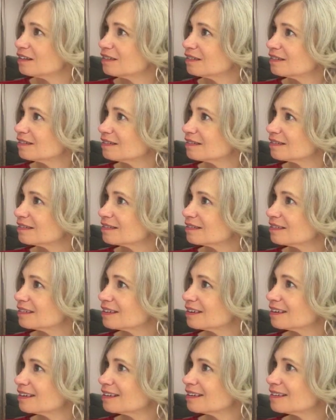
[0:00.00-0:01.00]

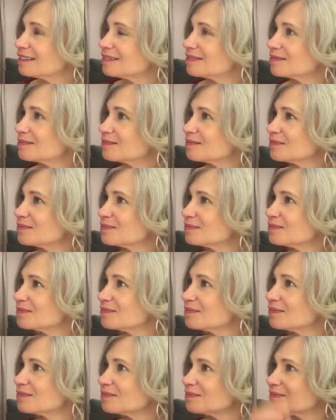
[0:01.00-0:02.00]

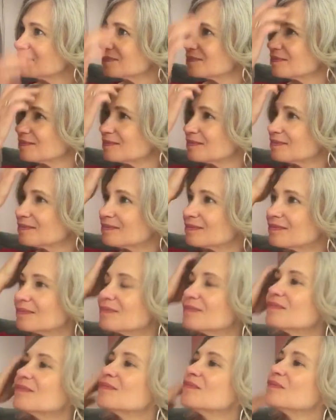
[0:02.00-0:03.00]

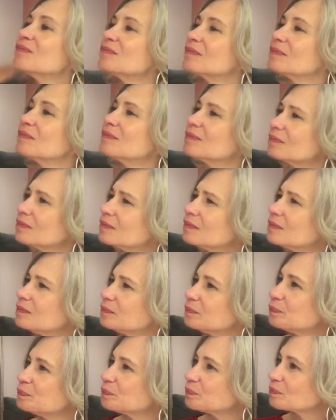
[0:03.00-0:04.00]
(not speaking)